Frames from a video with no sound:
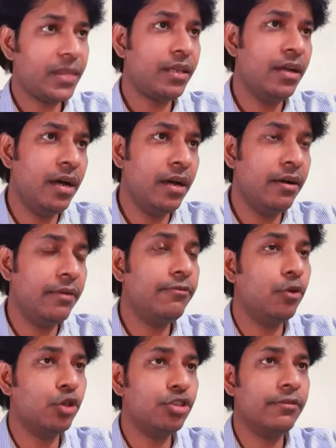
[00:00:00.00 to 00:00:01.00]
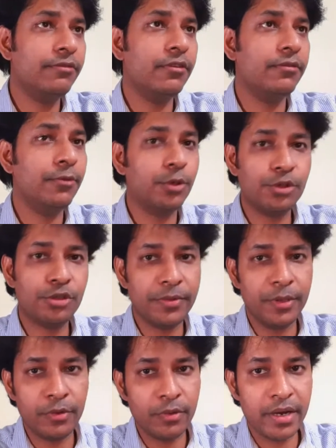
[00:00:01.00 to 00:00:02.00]
For Photoshop you
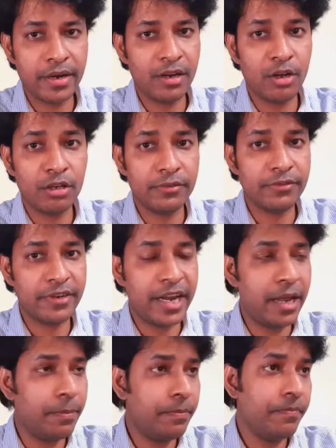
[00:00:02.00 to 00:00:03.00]
require a lot of RAM.